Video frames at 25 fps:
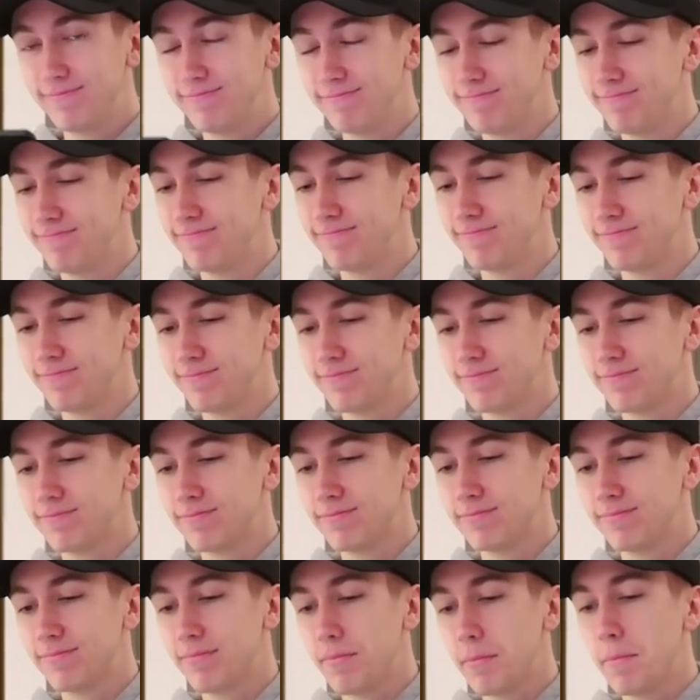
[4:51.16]
Fair enough.
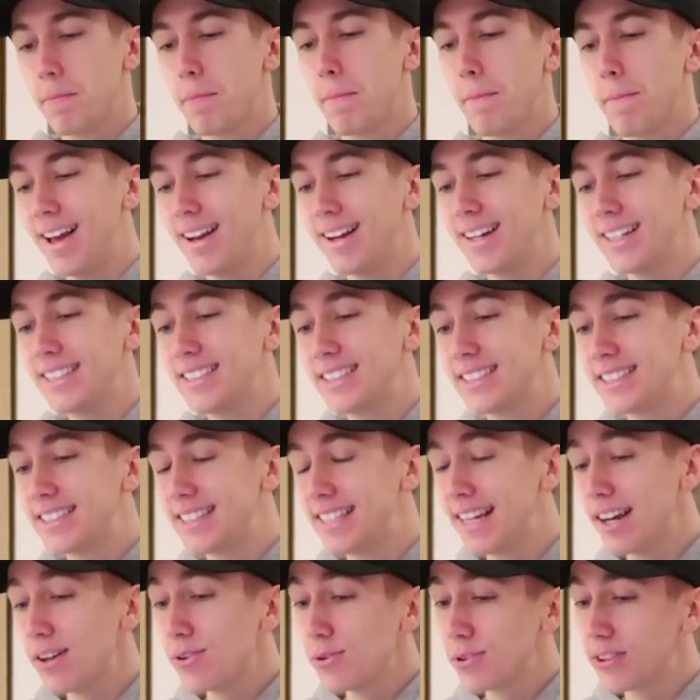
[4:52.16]
Yeah. And I
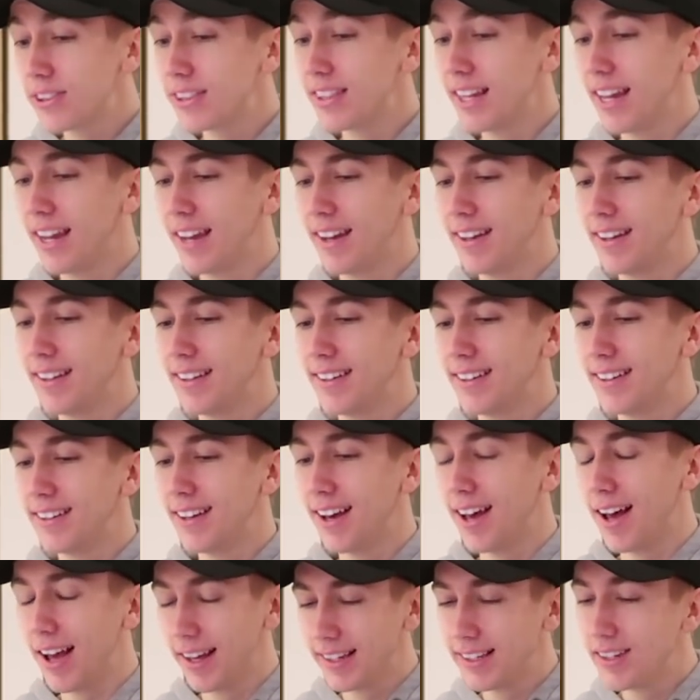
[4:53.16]
still think,
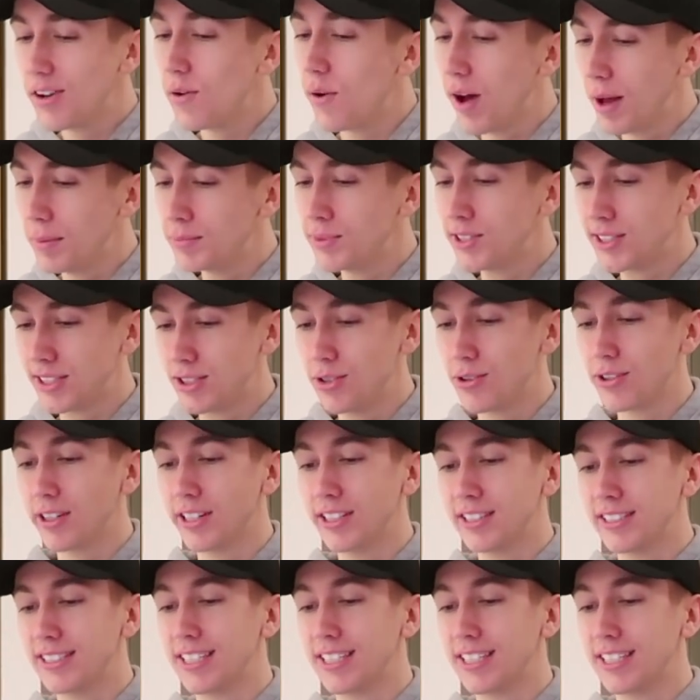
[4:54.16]
you know, what, I'm still gonna